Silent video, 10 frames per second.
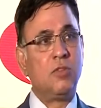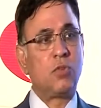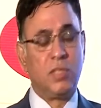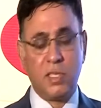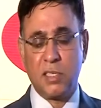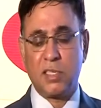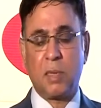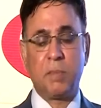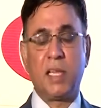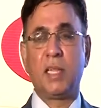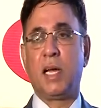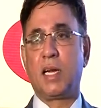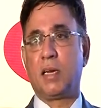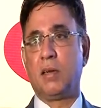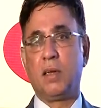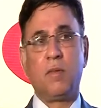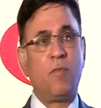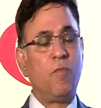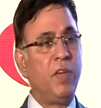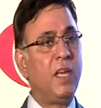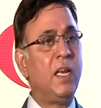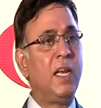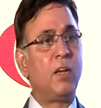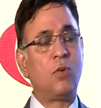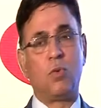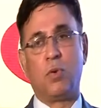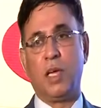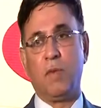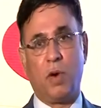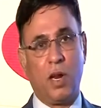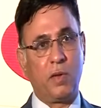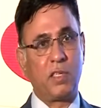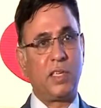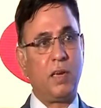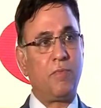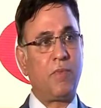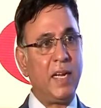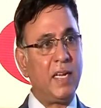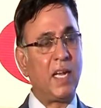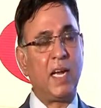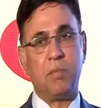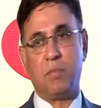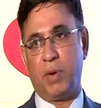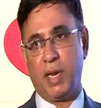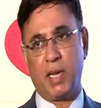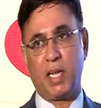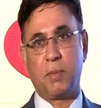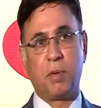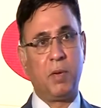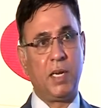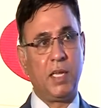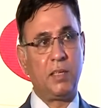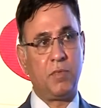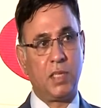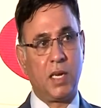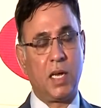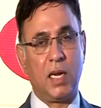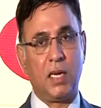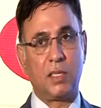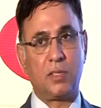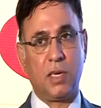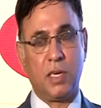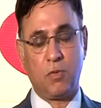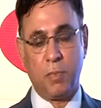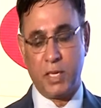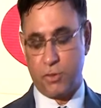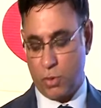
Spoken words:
So this is something that we need to involve ourselves, find time, bring capabilities within our industry to make